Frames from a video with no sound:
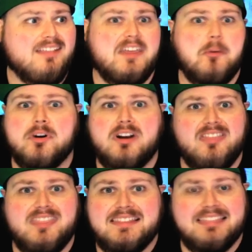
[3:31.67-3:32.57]
they were
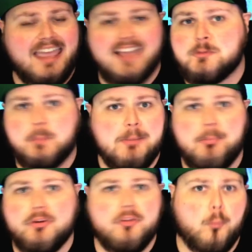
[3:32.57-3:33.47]
the last
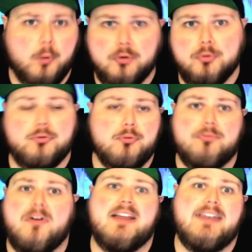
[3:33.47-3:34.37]
people in the world to
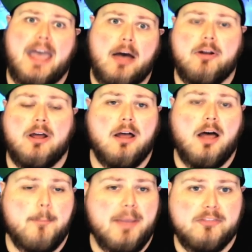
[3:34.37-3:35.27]
find out
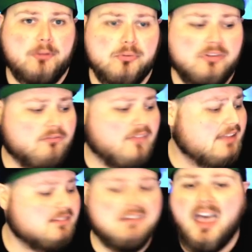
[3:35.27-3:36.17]
about those events.